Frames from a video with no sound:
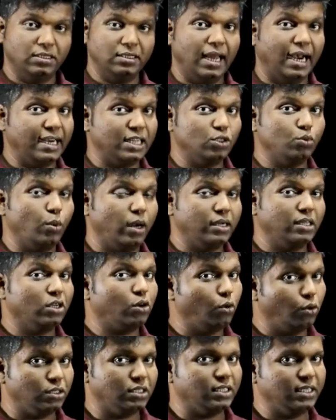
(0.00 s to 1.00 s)
That is what the
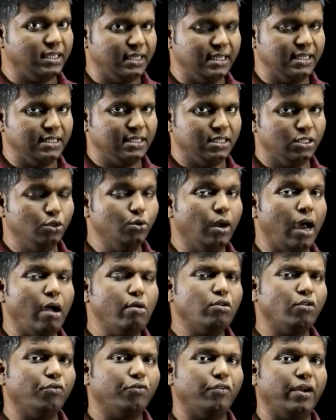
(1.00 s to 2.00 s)
question is. You have
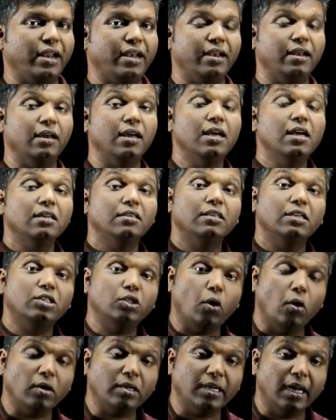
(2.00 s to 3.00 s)
to find the
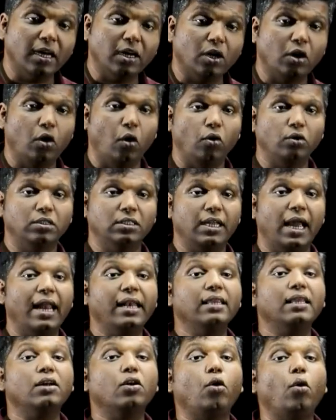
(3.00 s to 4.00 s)
total cost, and
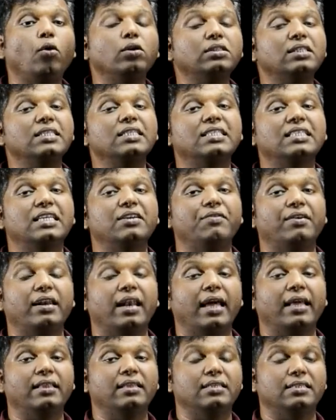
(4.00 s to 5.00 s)
the cost is given
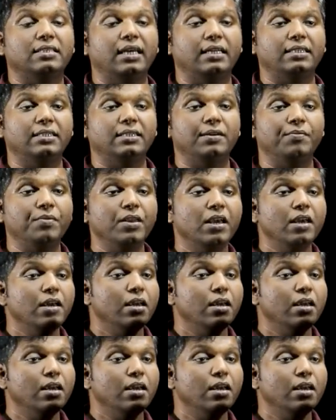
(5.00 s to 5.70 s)
like this, that